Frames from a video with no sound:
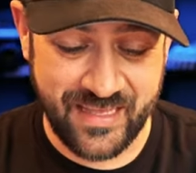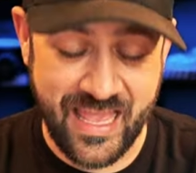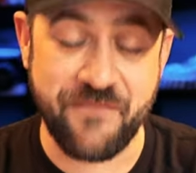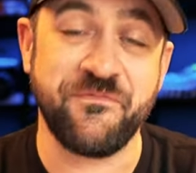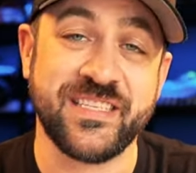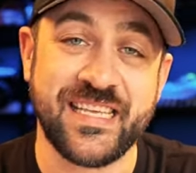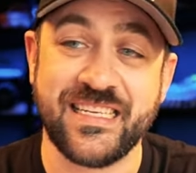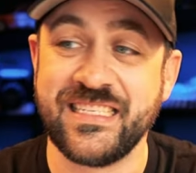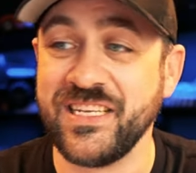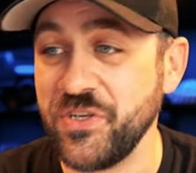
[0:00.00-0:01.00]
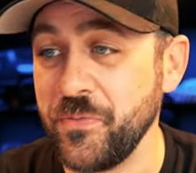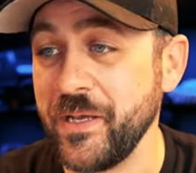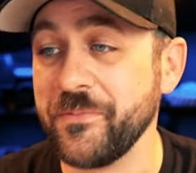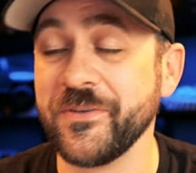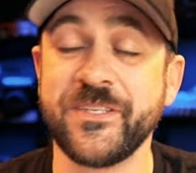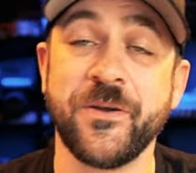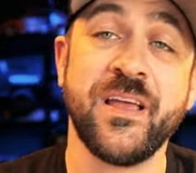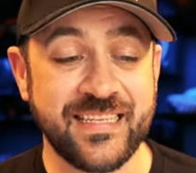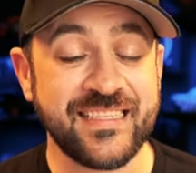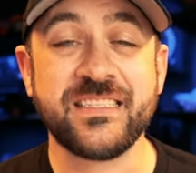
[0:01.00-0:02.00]
emphasized it to people. So
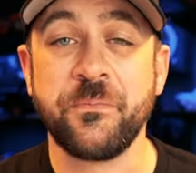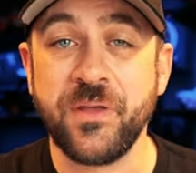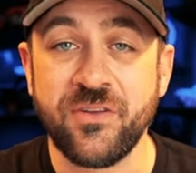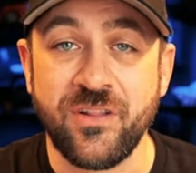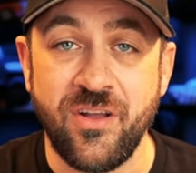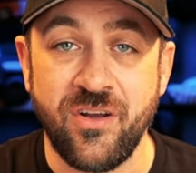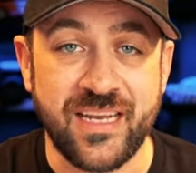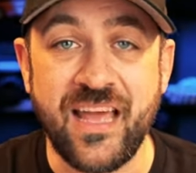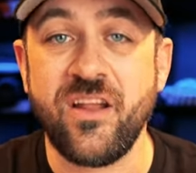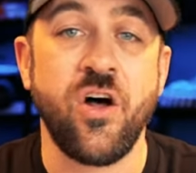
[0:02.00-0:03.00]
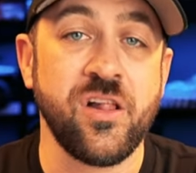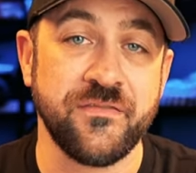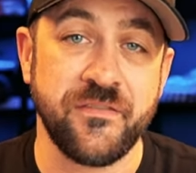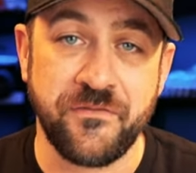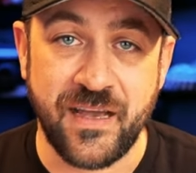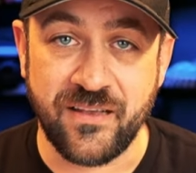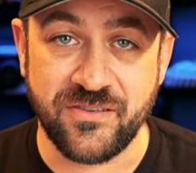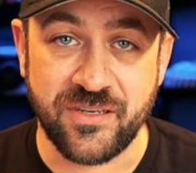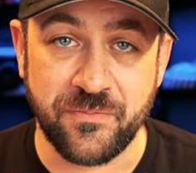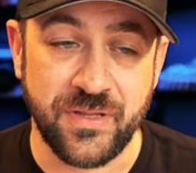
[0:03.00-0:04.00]
since it's a build along, not all of the files
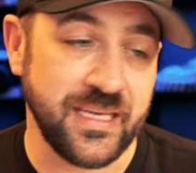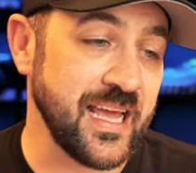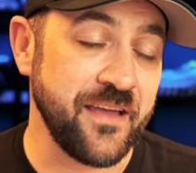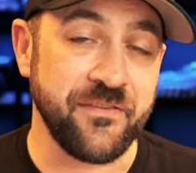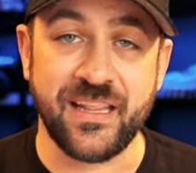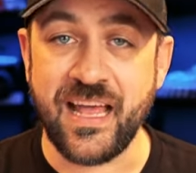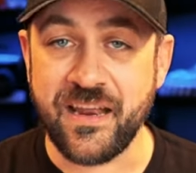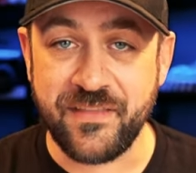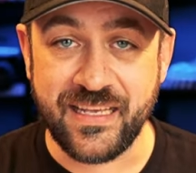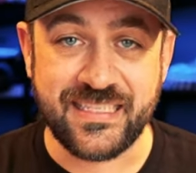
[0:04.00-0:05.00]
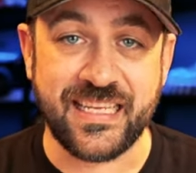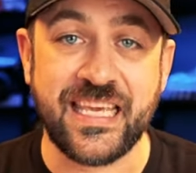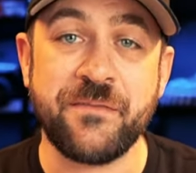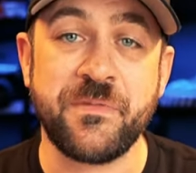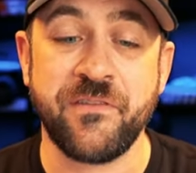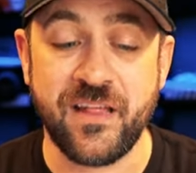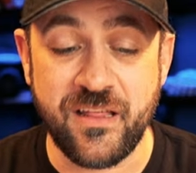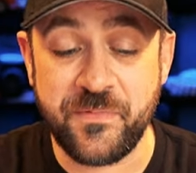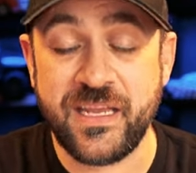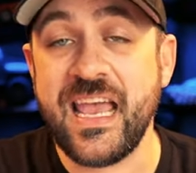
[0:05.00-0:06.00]
are complete. I have a lot of things to keep
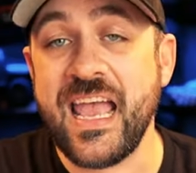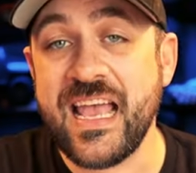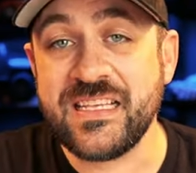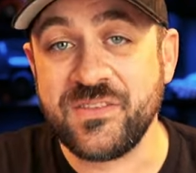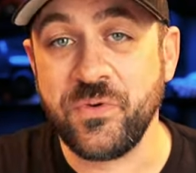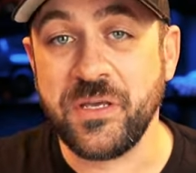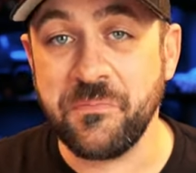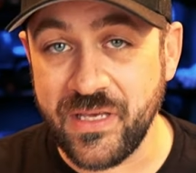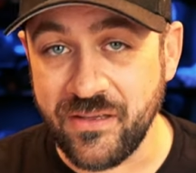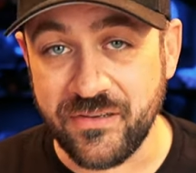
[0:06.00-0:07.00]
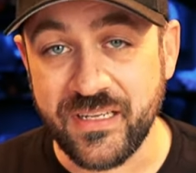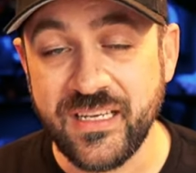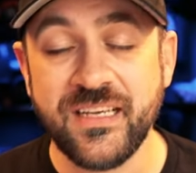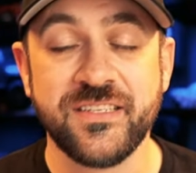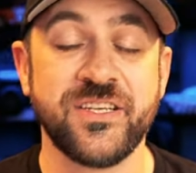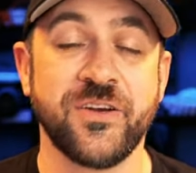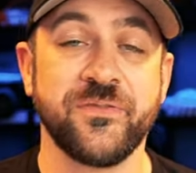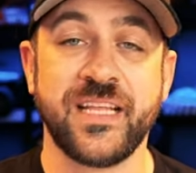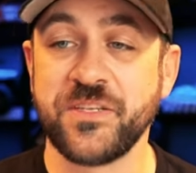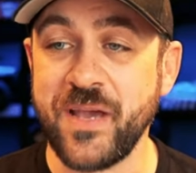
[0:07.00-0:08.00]
developing as we build. So
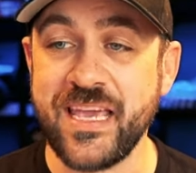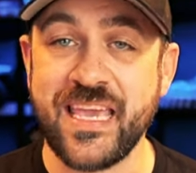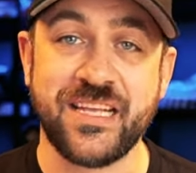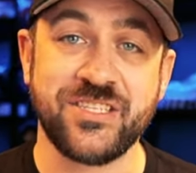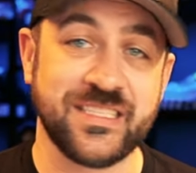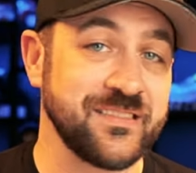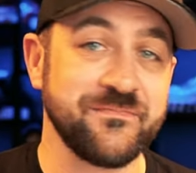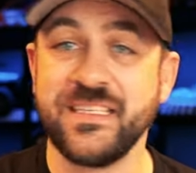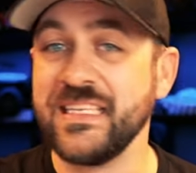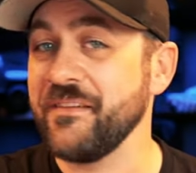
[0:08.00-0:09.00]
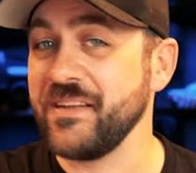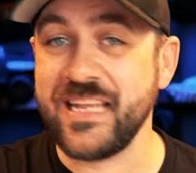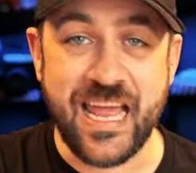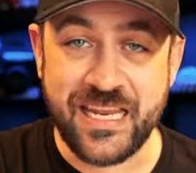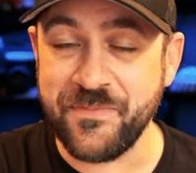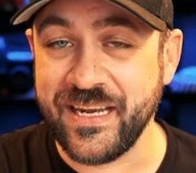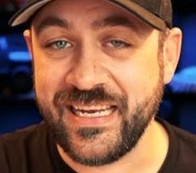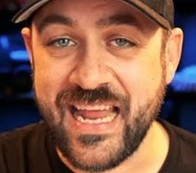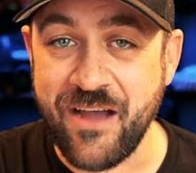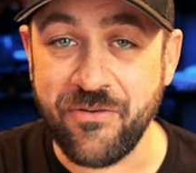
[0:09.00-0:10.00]
that's why I can't just give it to anybody
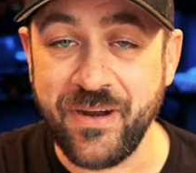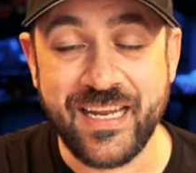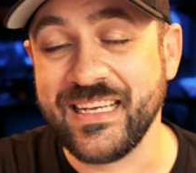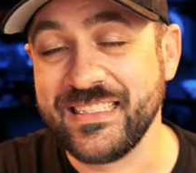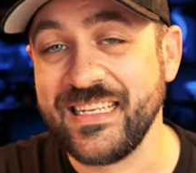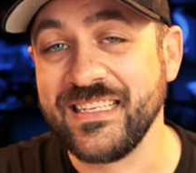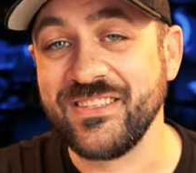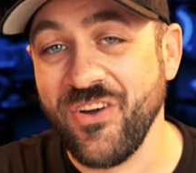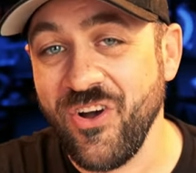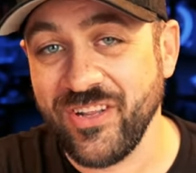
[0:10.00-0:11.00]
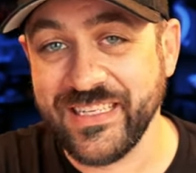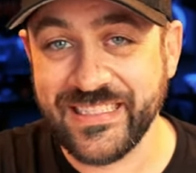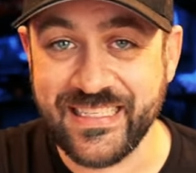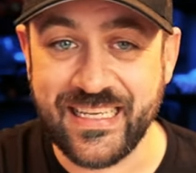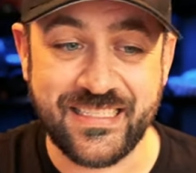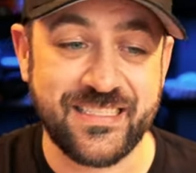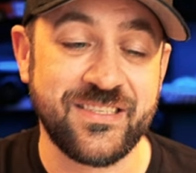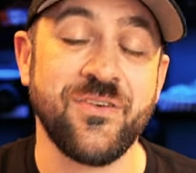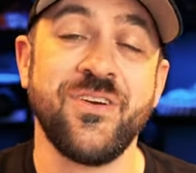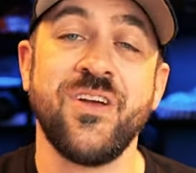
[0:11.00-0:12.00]
now already because it doesn't all exist.
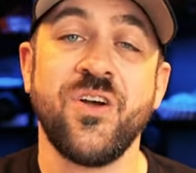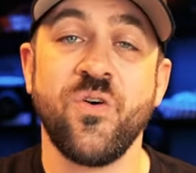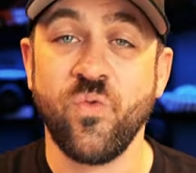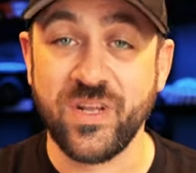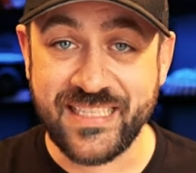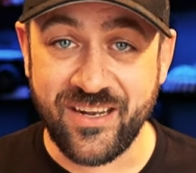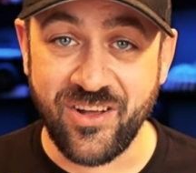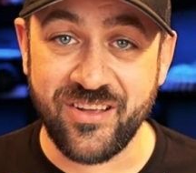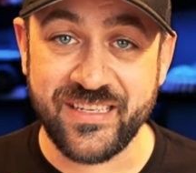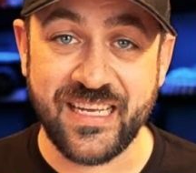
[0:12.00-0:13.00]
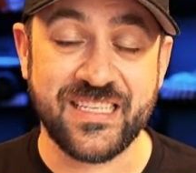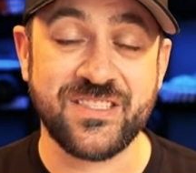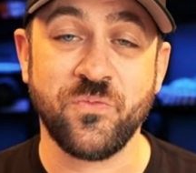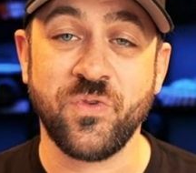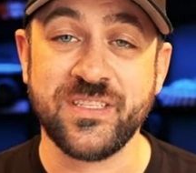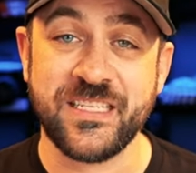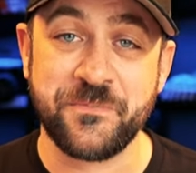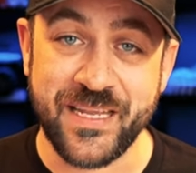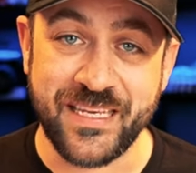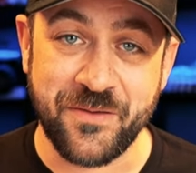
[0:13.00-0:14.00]
So once it all does, once it's
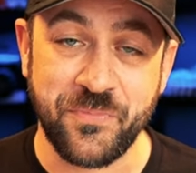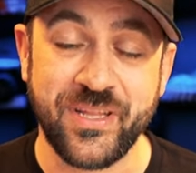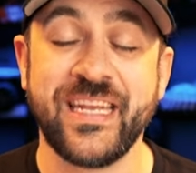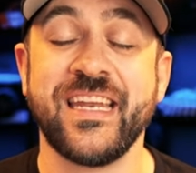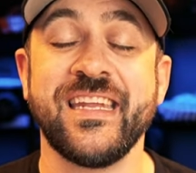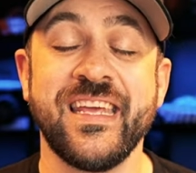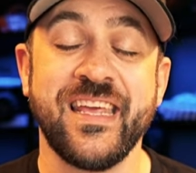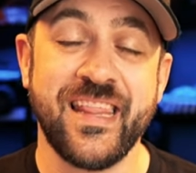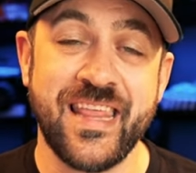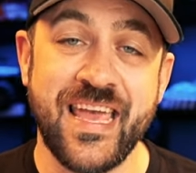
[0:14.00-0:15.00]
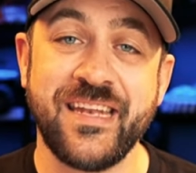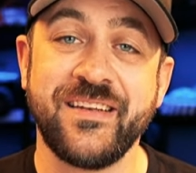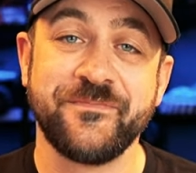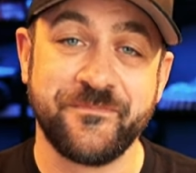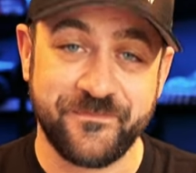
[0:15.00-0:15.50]
been completed, then,